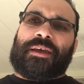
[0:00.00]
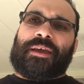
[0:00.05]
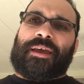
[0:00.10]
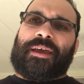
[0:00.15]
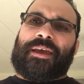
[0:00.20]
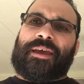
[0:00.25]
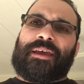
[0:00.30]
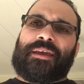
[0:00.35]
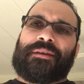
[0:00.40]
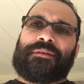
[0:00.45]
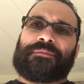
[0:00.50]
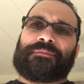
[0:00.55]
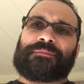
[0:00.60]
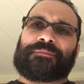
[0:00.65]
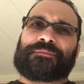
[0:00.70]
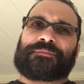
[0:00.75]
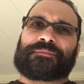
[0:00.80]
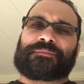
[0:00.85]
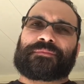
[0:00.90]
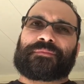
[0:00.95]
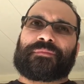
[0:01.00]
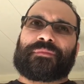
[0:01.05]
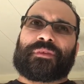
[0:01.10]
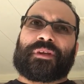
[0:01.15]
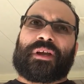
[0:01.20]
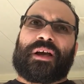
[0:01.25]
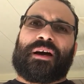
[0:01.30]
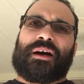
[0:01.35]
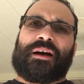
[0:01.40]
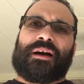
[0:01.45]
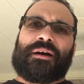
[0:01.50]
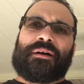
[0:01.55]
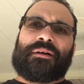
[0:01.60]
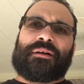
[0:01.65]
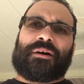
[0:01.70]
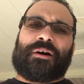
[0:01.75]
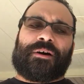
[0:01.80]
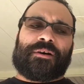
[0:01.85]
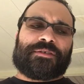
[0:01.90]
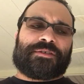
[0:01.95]
and
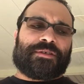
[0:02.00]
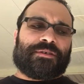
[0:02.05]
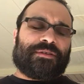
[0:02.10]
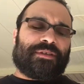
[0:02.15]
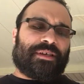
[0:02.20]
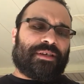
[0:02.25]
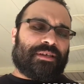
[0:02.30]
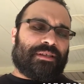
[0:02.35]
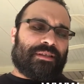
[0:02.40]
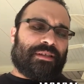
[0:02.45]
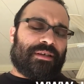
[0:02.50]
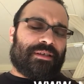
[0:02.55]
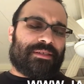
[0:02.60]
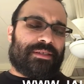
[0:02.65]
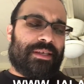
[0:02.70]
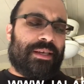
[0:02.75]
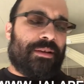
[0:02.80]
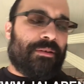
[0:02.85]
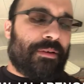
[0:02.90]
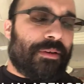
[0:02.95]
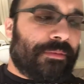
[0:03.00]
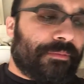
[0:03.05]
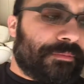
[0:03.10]
also the secret,